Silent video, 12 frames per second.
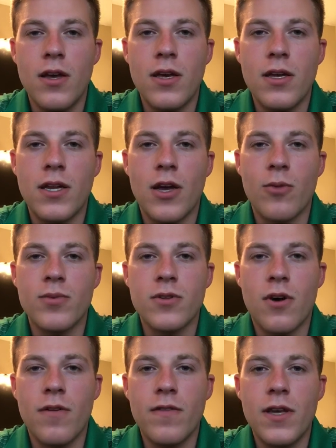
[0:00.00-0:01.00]
to help
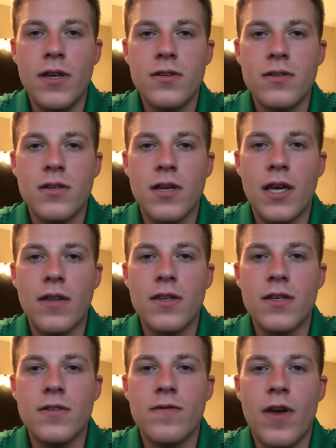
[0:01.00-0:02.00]
solve this and get
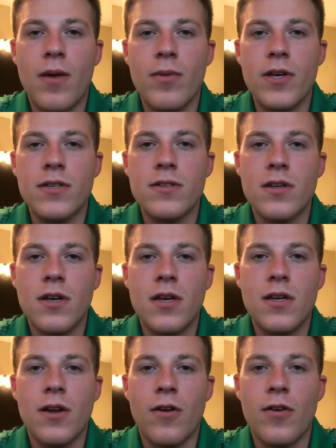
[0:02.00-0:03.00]
these families
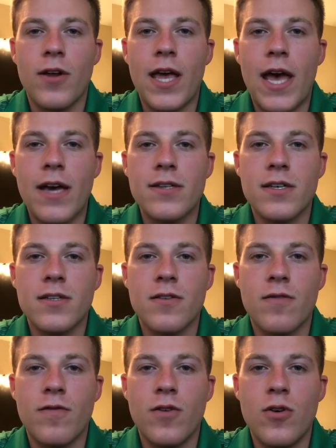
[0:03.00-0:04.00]
not only access to
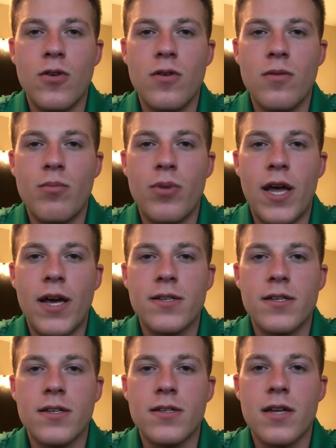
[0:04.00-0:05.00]
food, but
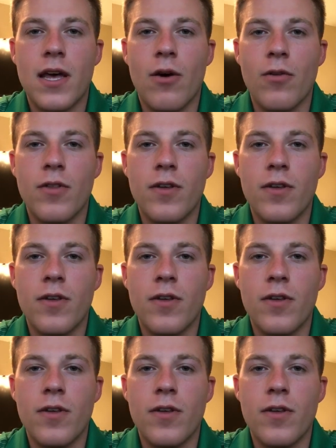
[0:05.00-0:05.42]
access to healthy